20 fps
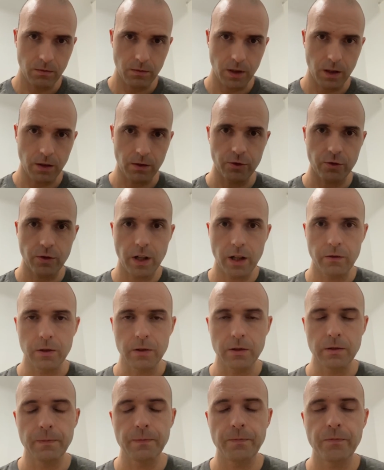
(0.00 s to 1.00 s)
our
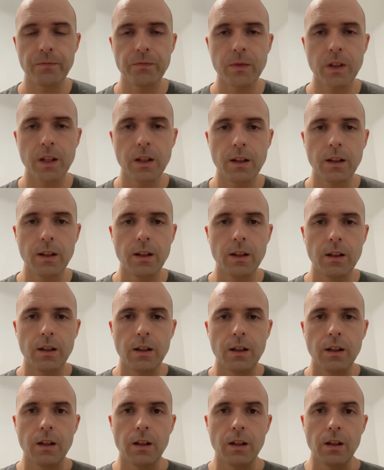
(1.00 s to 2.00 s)
driver.
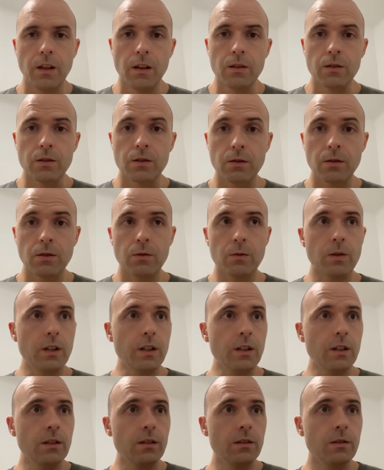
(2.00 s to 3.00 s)

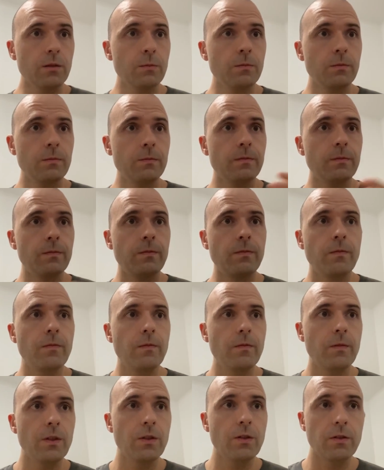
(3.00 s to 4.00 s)
So
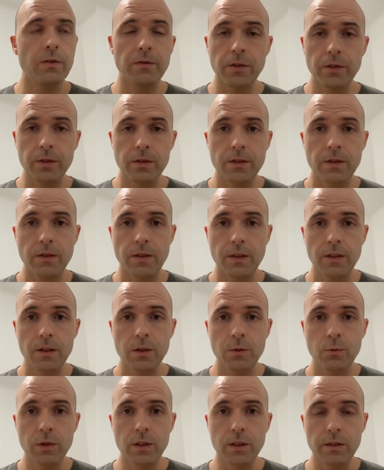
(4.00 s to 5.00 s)
the first
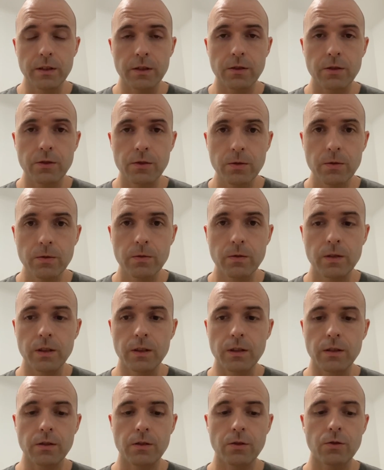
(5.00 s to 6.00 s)
thing we'll need to do
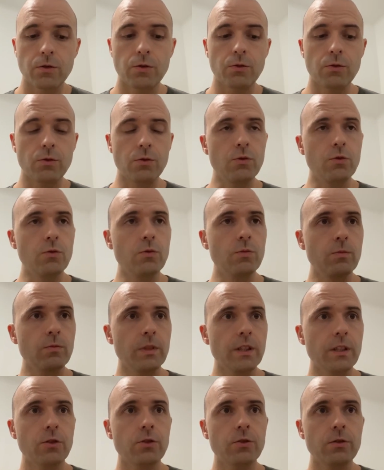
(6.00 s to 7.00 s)
is to
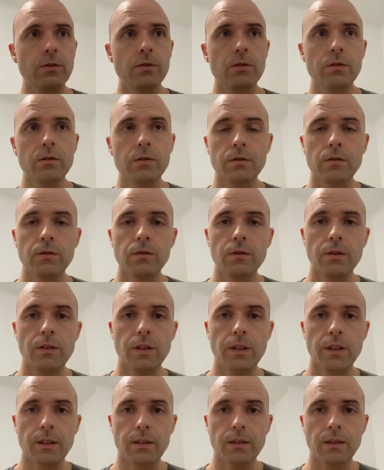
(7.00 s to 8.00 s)
make sure
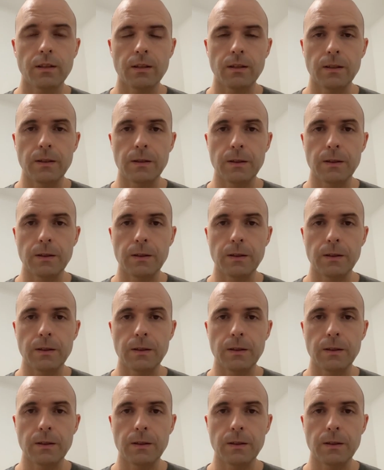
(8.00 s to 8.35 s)
that